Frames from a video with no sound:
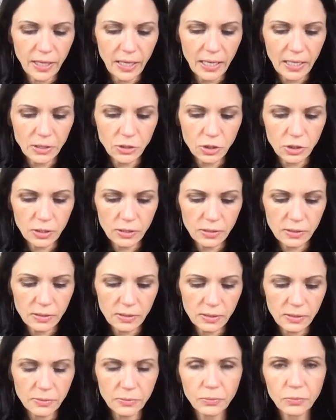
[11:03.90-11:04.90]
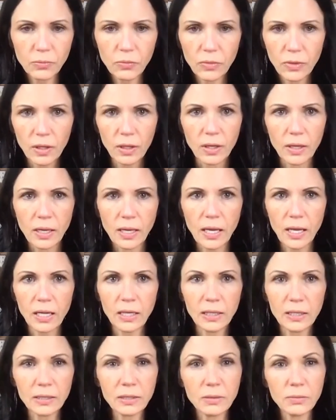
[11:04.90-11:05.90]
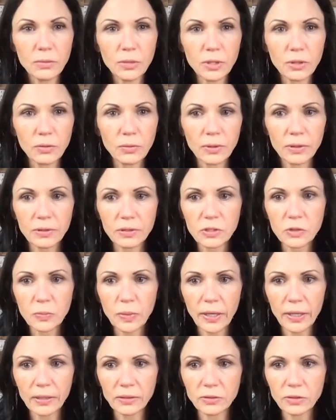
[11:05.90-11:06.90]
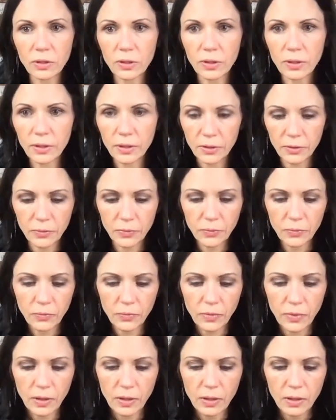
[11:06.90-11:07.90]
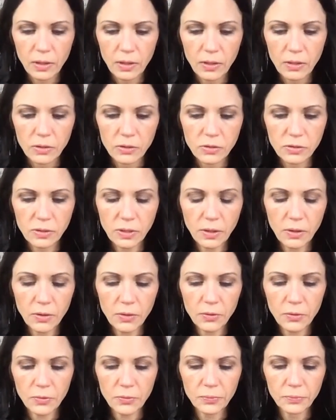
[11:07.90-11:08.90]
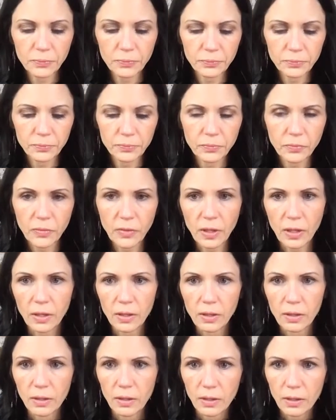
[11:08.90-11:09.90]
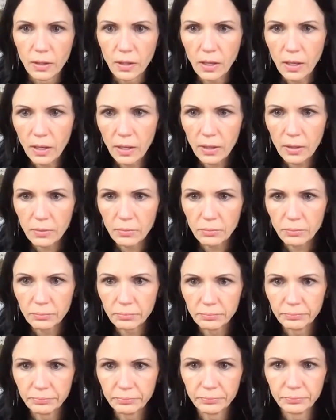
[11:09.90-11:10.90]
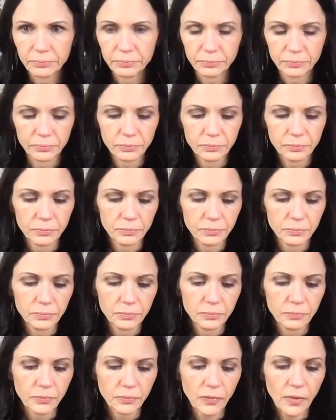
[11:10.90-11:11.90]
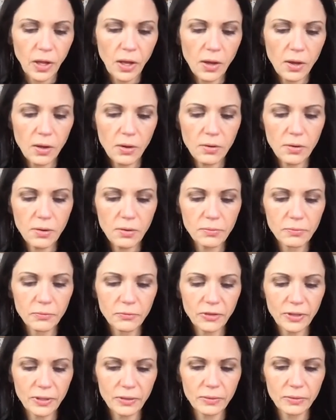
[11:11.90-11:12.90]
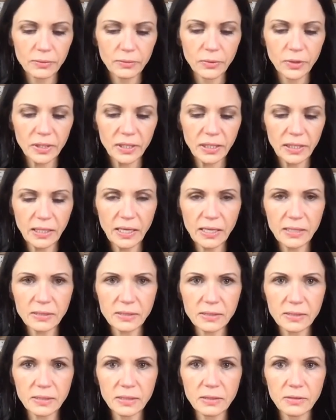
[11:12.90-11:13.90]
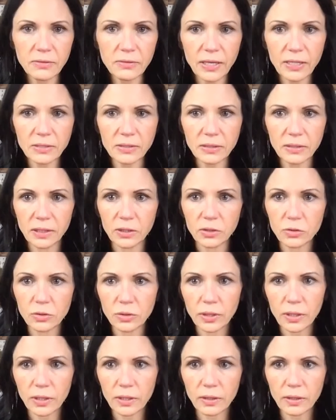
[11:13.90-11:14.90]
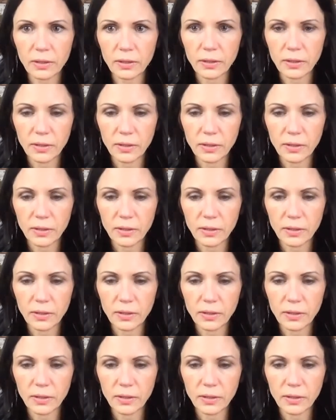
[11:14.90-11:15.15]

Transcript: the edges and in the middle where the spines are. So, um, oh, but Juanita hasn't seen the Vaseline trick.